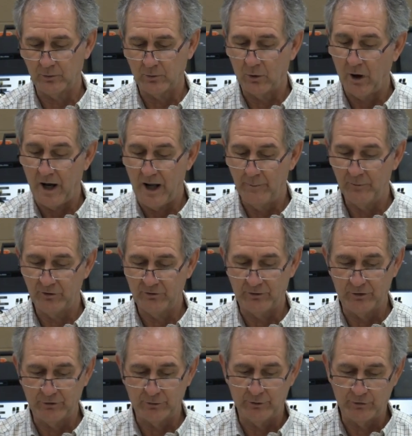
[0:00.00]
Crime
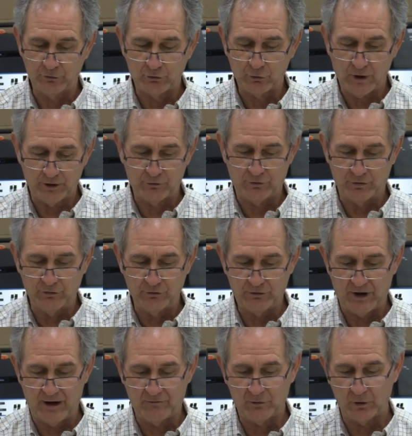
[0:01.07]
Center instructions
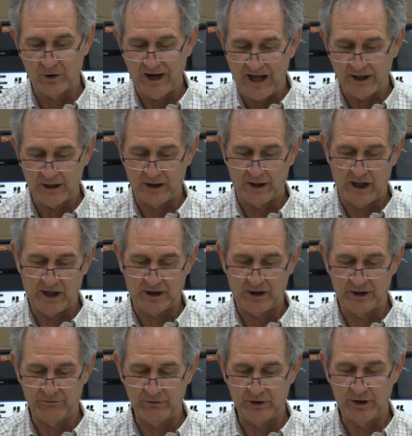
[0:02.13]
after hacking
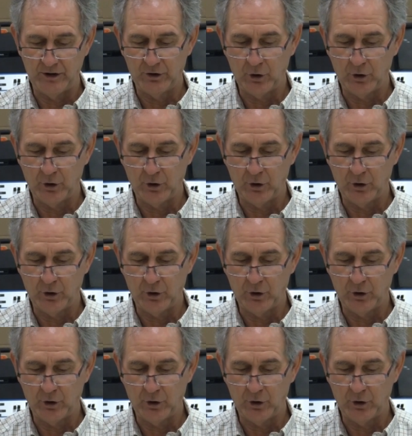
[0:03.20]
activity